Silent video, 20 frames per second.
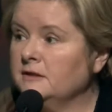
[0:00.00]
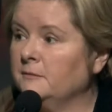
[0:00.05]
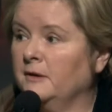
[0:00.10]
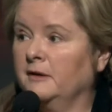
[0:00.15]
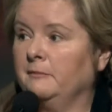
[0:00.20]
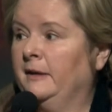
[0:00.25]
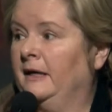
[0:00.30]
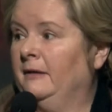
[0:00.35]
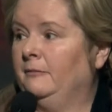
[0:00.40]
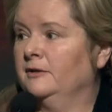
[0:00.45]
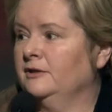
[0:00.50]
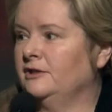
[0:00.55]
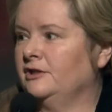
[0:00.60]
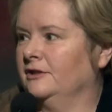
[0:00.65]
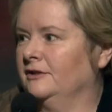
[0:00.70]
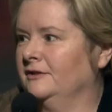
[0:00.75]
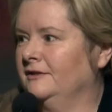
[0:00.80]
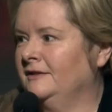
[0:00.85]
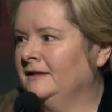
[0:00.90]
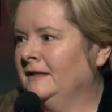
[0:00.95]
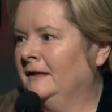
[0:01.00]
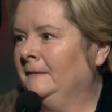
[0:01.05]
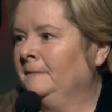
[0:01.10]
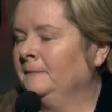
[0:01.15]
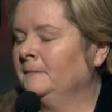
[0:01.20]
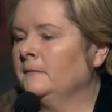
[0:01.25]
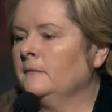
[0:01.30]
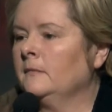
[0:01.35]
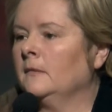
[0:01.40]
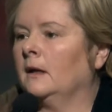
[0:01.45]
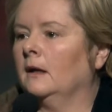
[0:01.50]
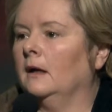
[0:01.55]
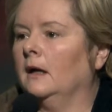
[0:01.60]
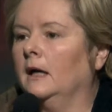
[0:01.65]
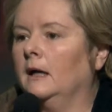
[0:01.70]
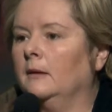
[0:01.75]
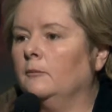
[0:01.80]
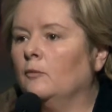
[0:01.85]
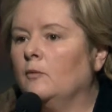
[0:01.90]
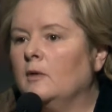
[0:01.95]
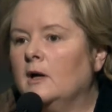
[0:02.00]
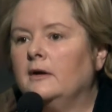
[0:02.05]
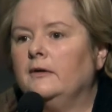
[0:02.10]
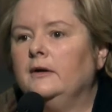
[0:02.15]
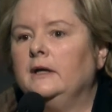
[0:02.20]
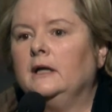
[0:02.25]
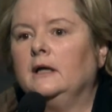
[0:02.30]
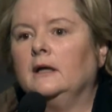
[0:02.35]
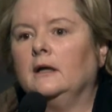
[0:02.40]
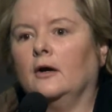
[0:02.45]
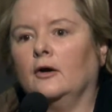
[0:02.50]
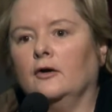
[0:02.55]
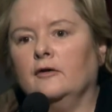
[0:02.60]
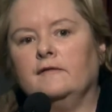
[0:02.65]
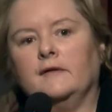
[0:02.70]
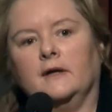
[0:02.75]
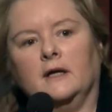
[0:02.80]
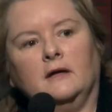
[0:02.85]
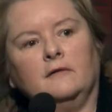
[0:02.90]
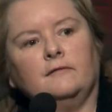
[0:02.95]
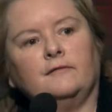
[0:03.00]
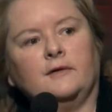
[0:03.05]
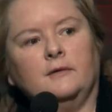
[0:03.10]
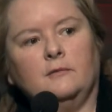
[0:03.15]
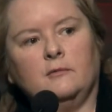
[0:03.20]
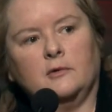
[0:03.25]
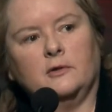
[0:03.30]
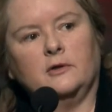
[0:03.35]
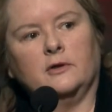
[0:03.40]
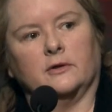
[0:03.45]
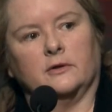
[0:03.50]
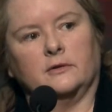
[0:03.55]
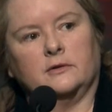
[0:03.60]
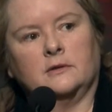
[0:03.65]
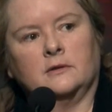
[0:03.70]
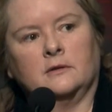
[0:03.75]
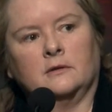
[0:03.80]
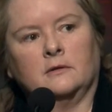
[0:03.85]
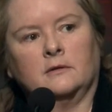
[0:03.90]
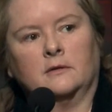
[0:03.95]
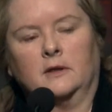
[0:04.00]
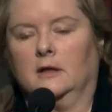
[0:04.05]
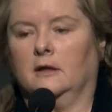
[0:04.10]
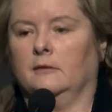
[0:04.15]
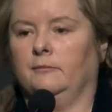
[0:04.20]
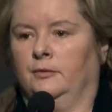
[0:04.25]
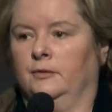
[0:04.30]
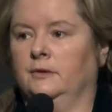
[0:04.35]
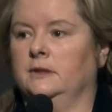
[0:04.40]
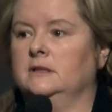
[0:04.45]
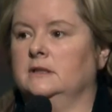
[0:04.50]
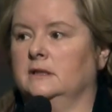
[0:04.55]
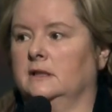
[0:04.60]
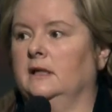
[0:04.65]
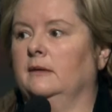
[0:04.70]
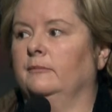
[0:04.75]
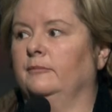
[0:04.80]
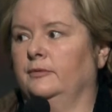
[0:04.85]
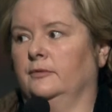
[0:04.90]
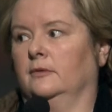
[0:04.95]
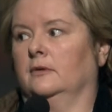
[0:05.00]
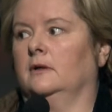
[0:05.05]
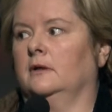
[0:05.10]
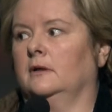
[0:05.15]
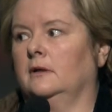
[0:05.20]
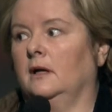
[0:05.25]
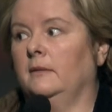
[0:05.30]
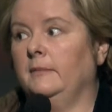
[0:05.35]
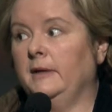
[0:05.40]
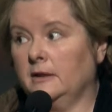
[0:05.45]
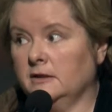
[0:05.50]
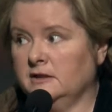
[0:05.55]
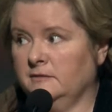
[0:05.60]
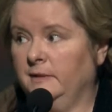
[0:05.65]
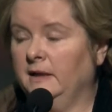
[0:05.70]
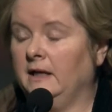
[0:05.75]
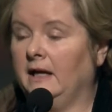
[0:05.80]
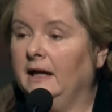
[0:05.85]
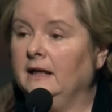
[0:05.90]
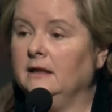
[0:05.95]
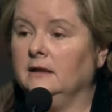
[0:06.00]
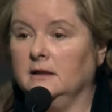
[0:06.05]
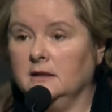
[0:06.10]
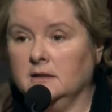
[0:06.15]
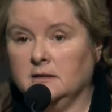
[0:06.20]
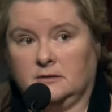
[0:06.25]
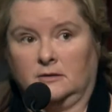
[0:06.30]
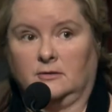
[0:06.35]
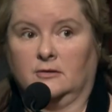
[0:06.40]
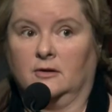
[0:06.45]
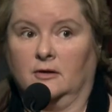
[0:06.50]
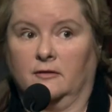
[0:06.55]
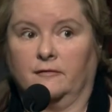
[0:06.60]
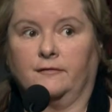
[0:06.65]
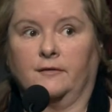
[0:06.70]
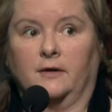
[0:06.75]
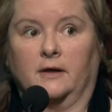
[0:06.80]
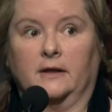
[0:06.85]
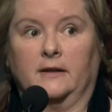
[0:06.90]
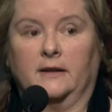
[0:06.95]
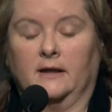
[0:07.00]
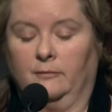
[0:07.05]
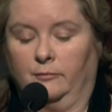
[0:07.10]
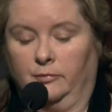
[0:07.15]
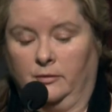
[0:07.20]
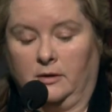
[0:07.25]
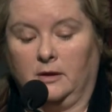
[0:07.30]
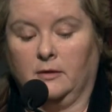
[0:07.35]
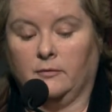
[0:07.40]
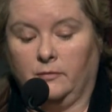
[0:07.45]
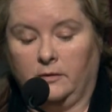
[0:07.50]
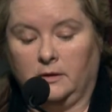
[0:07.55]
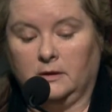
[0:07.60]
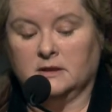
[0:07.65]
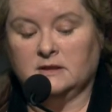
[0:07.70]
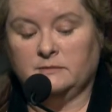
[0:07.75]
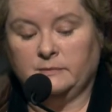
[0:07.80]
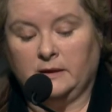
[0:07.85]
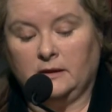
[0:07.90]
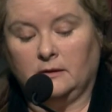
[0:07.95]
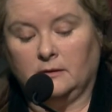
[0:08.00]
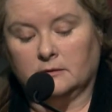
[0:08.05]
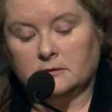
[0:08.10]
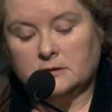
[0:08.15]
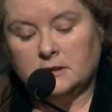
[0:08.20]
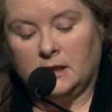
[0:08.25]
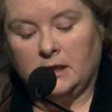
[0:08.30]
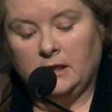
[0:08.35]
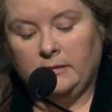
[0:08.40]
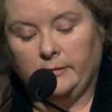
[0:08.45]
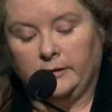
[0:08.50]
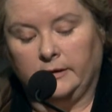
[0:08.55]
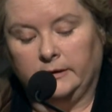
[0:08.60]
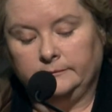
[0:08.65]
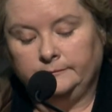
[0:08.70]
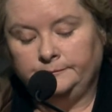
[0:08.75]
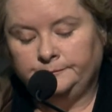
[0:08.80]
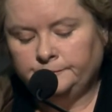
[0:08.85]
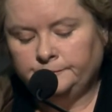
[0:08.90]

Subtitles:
my publishers, worrying over every word that I put into that book. I mean, I spent 8 years on and off writing that book. I really spent a long time on it.